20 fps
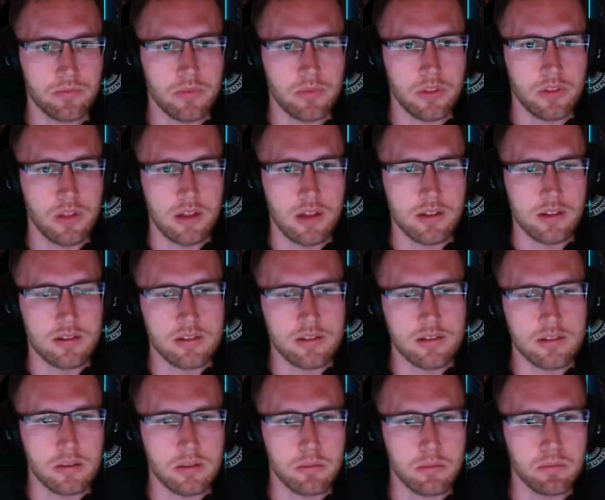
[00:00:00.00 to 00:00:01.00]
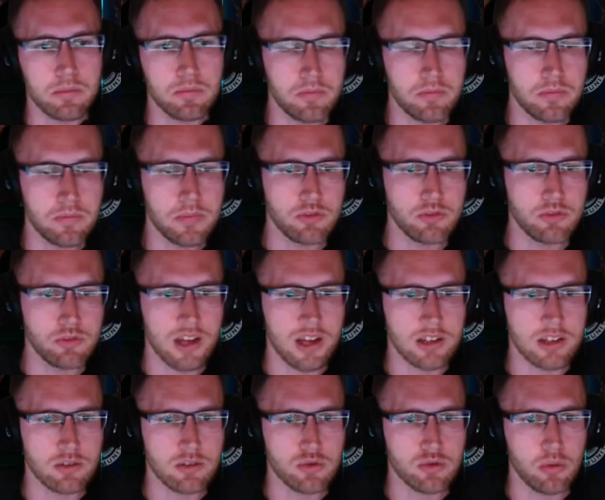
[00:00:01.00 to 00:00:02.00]
That's the
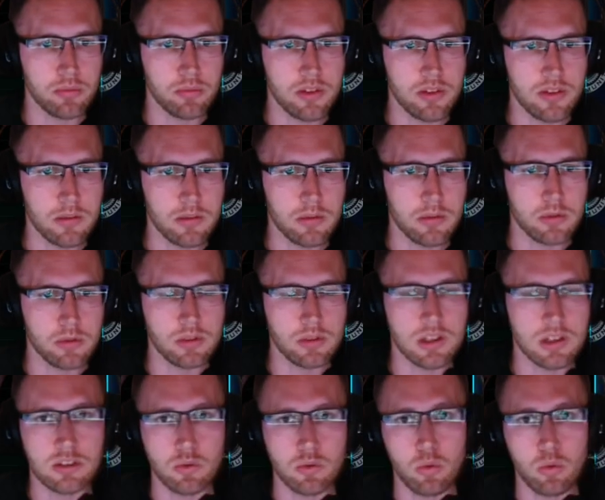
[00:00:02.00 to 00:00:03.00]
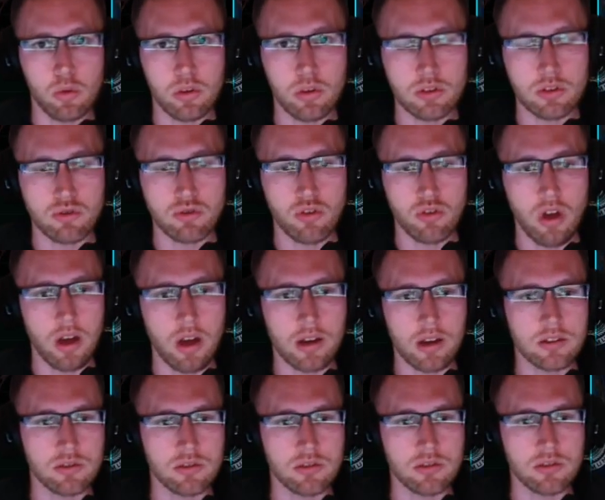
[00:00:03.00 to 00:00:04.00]
drag and drop disabled. I can no longer drag
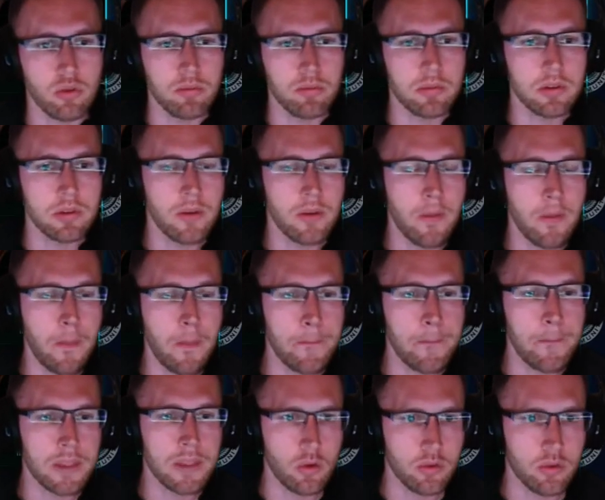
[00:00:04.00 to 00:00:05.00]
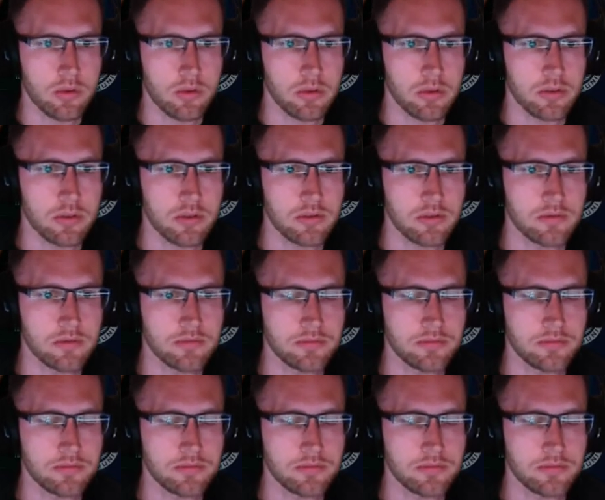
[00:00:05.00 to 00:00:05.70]
and drop the hotspots.